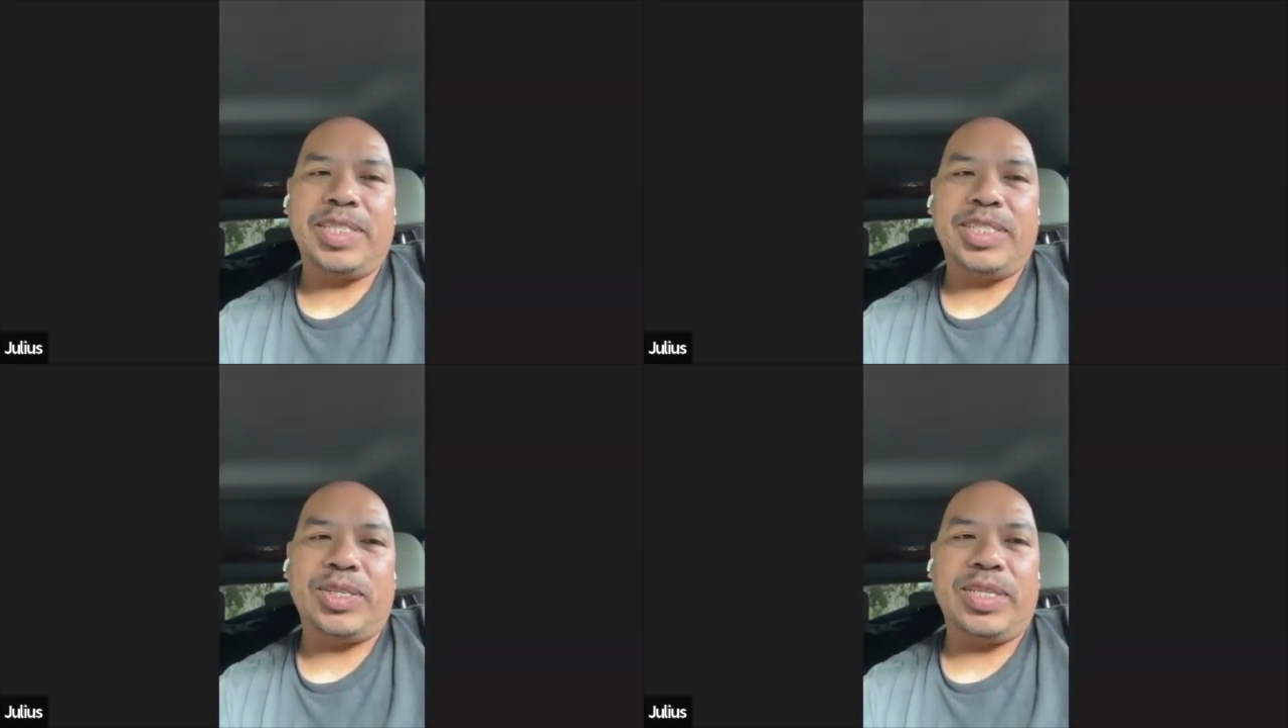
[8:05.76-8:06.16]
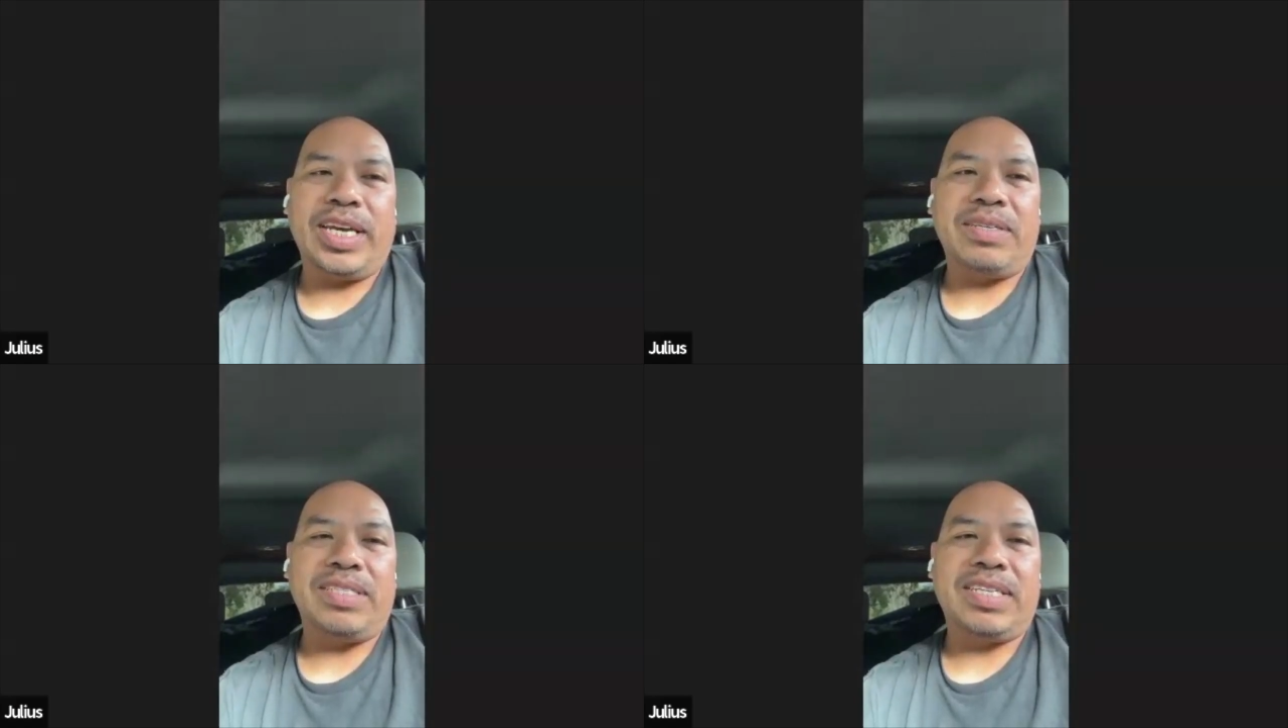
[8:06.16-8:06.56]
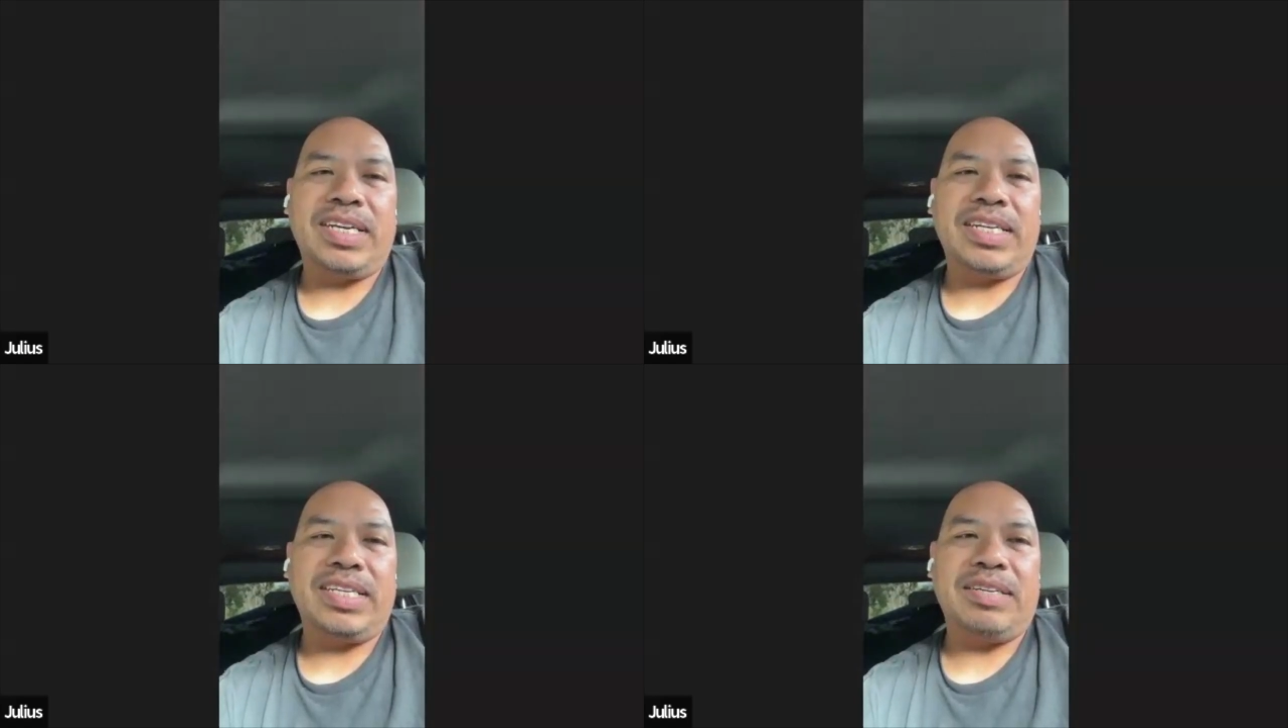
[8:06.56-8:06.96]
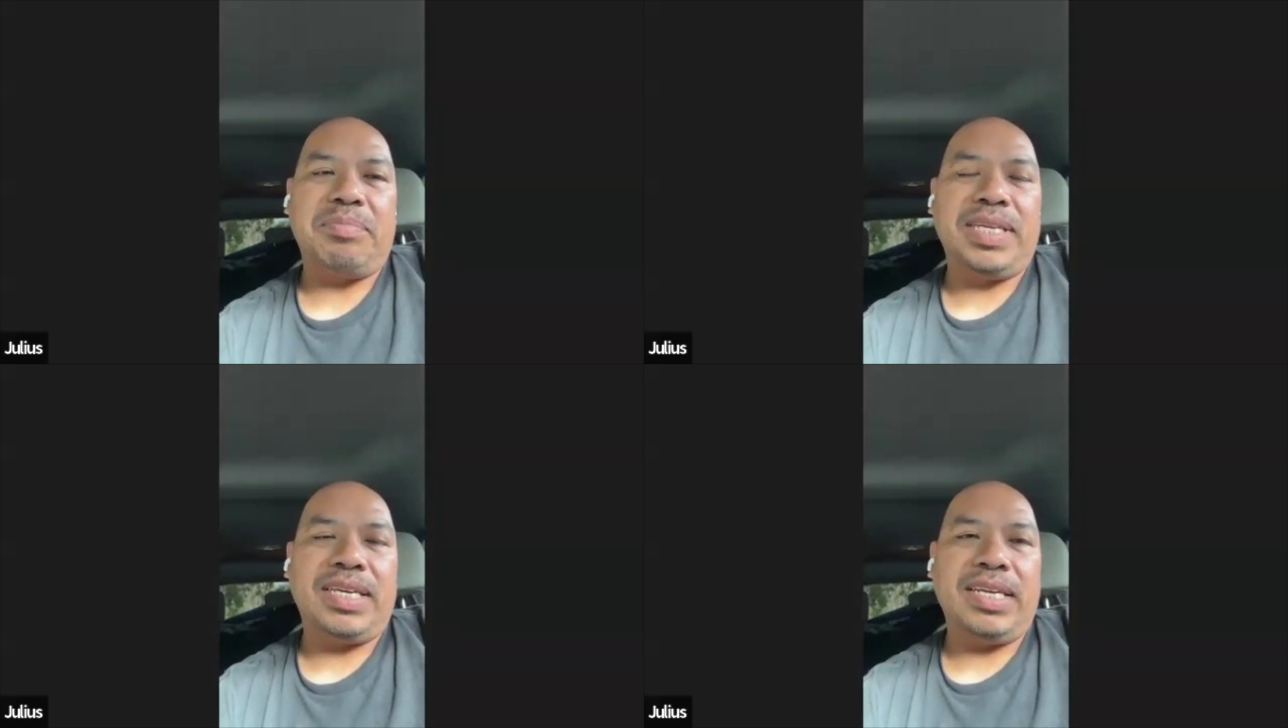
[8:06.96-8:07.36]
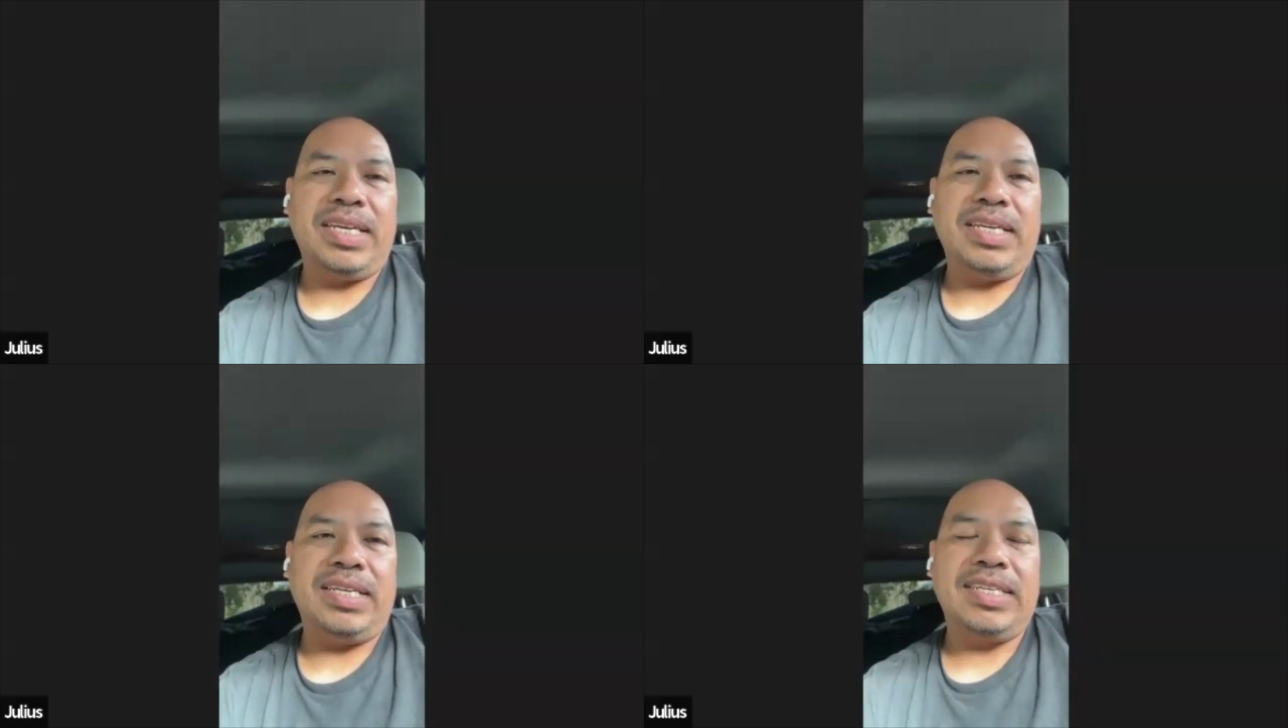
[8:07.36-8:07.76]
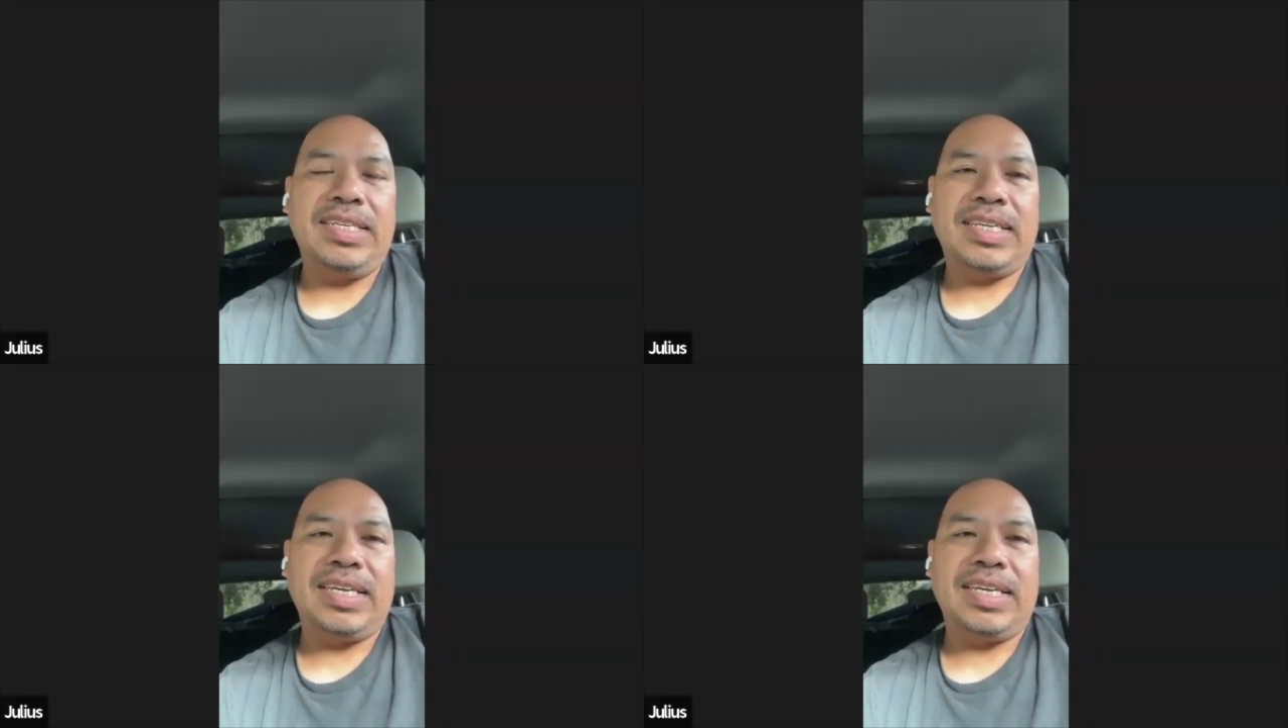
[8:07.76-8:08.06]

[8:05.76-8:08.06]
So that was kind of the beginning,